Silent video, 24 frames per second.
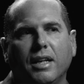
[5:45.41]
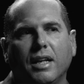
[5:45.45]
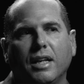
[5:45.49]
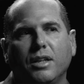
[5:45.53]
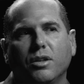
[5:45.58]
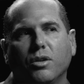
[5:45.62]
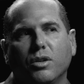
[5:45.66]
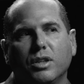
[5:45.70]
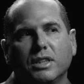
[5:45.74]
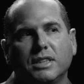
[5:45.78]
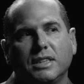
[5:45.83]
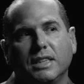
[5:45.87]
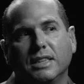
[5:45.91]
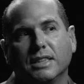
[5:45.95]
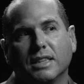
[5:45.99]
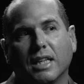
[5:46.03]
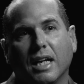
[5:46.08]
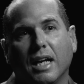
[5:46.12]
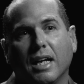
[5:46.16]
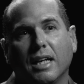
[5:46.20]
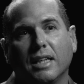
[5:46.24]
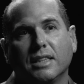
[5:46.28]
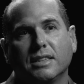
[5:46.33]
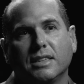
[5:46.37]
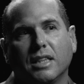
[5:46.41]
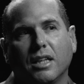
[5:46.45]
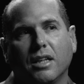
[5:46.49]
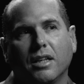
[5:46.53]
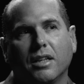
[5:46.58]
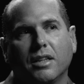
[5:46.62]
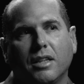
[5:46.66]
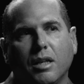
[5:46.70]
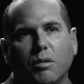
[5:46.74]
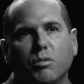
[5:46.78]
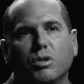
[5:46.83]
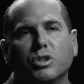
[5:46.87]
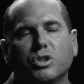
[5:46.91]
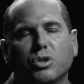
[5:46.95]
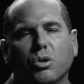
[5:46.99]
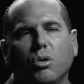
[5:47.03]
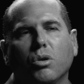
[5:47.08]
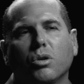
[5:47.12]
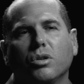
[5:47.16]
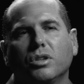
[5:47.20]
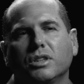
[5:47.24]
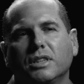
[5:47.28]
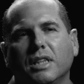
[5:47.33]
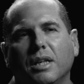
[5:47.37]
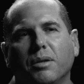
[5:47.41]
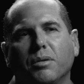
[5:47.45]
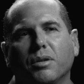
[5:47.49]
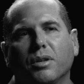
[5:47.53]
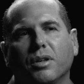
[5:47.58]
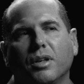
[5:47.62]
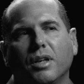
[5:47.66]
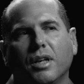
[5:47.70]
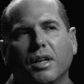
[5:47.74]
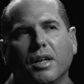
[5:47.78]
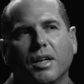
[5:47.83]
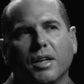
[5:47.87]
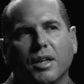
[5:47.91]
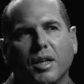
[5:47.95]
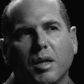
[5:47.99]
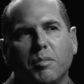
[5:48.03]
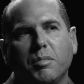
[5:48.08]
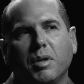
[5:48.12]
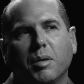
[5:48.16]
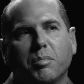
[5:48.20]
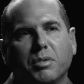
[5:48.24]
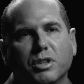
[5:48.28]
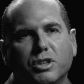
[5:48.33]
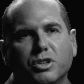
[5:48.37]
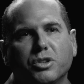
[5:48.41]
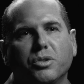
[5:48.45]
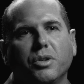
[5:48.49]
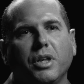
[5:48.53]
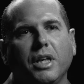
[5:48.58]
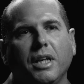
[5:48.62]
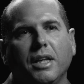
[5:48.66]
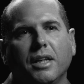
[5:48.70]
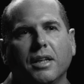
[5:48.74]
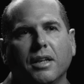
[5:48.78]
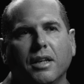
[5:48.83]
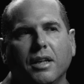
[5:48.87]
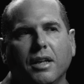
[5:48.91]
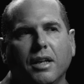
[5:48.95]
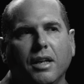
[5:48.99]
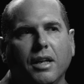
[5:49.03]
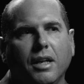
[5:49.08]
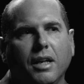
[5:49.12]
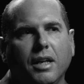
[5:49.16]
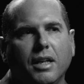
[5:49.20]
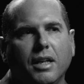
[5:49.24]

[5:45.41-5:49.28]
And I noticed these guys that, that were cholos, they were coming up the street.